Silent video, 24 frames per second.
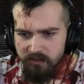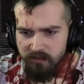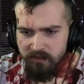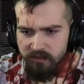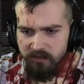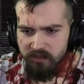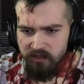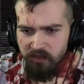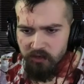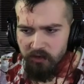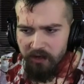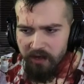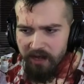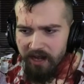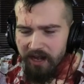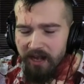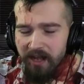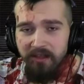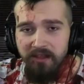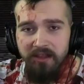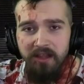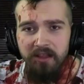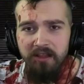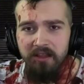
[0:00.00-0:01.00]
So
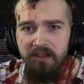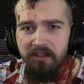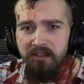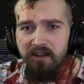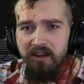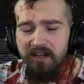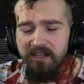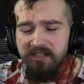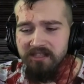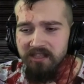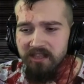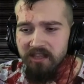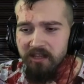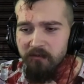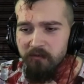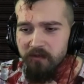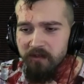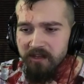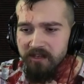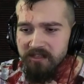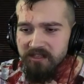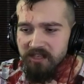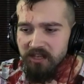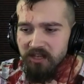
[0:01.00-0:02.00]
a little interesting thing with
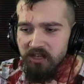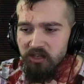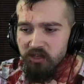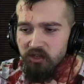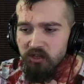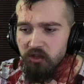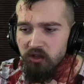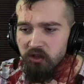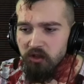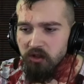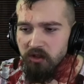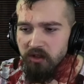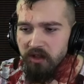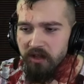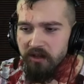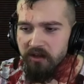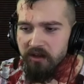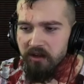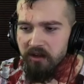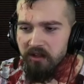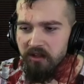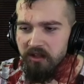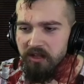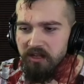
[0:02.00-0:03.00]
this, you
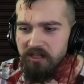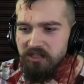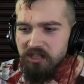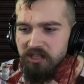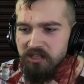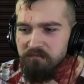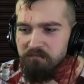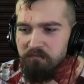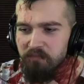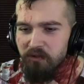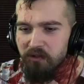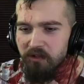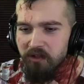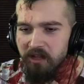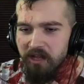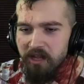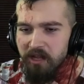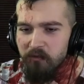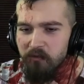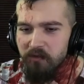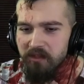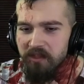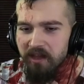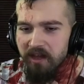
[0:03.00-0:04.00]
literally just play
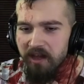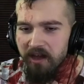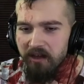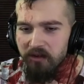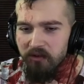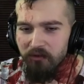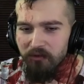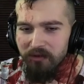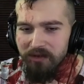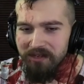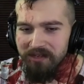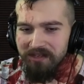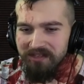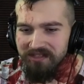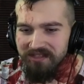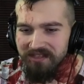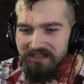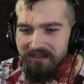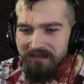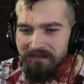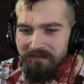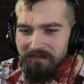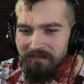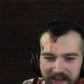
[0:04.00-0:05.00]
with the arrow keys.